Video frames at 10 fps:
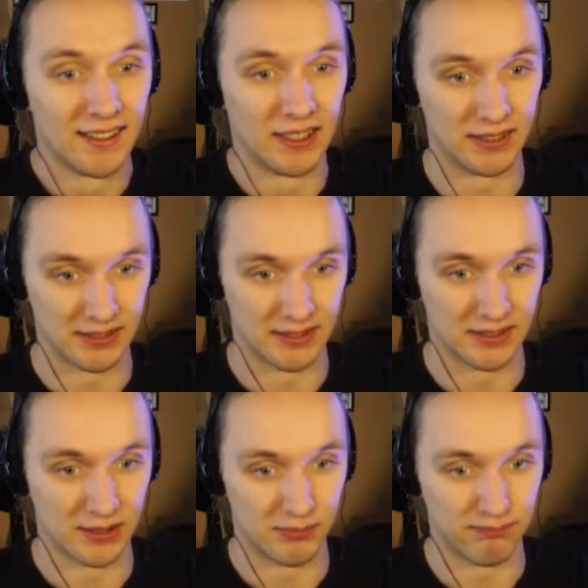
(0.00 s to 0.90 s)

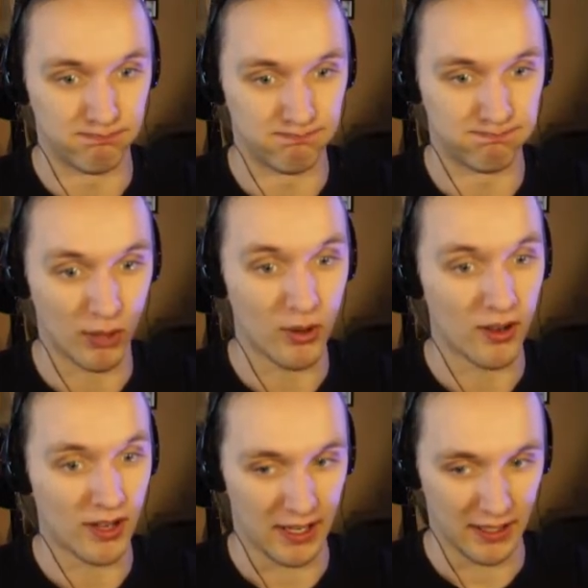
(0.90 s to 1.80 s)
Oh
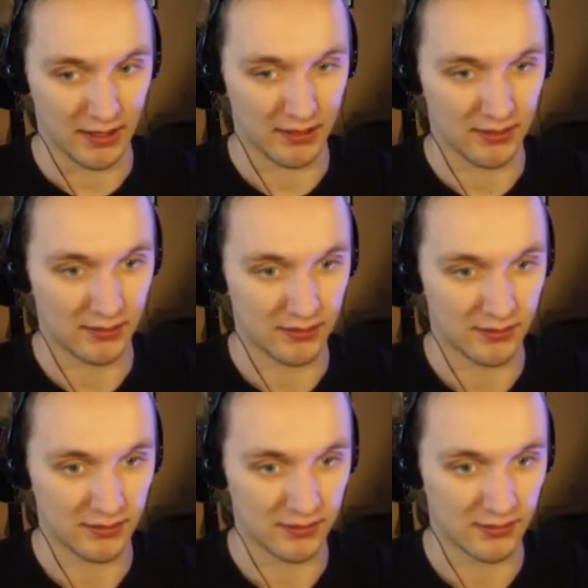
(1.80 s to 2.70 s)
boy.
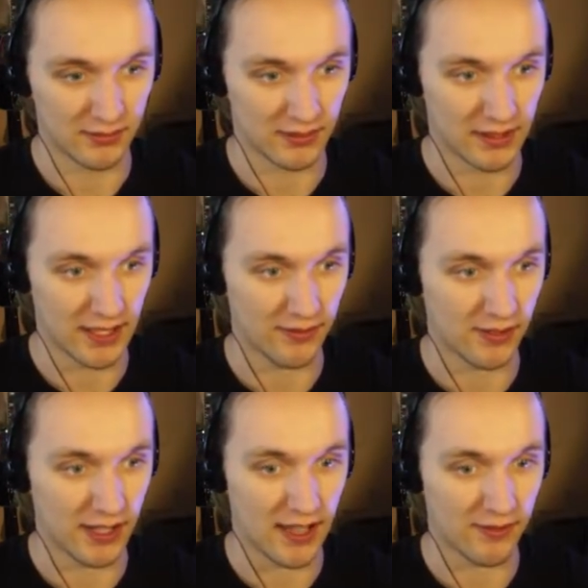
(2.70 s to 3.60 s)

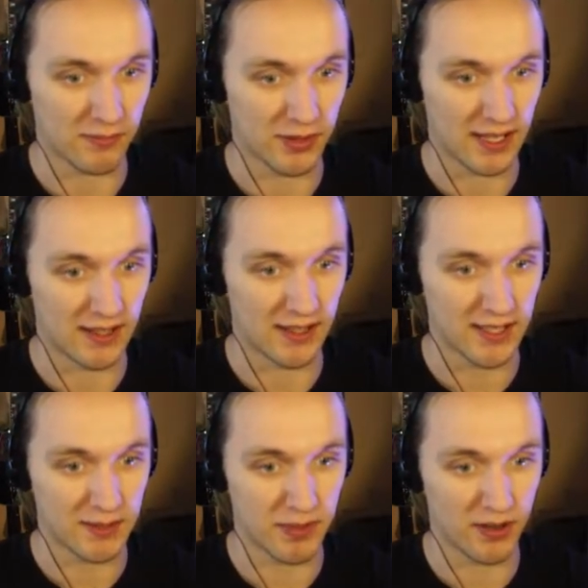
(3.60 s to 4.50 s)
Definitely haven't played
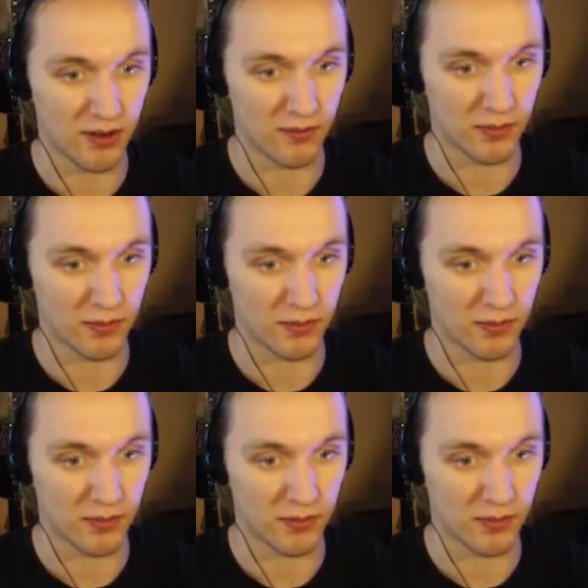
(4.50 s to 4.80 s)
this bit over